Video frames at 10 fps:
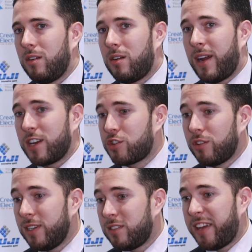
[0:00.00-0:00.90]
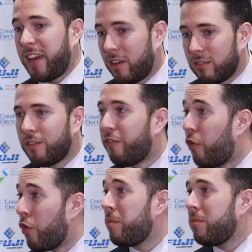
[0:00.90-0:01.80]
actually taking
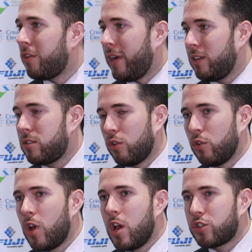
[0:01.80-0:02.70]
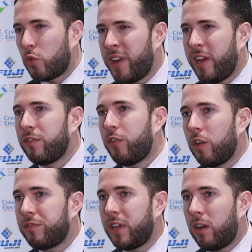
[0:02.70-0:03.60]
form, right? So we're
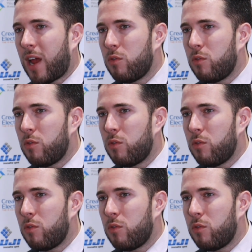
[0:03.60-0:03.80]
involved there.